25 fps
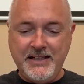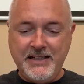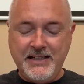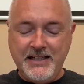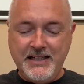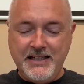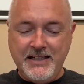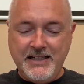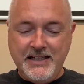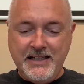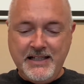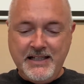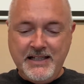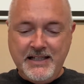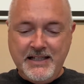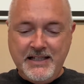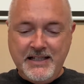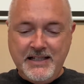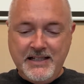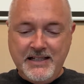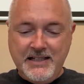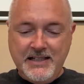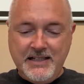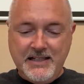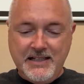
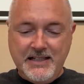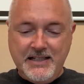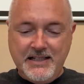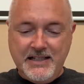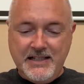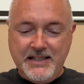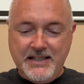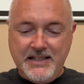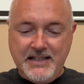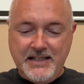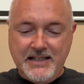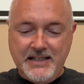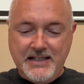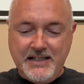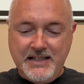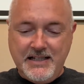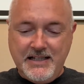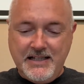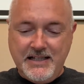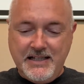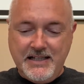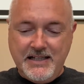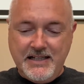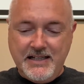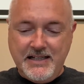
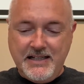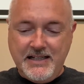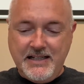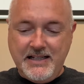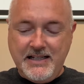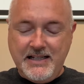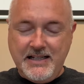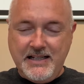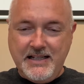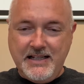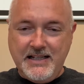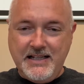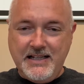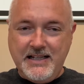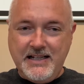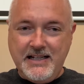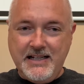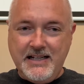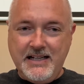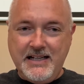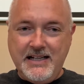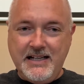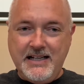Nothing is said.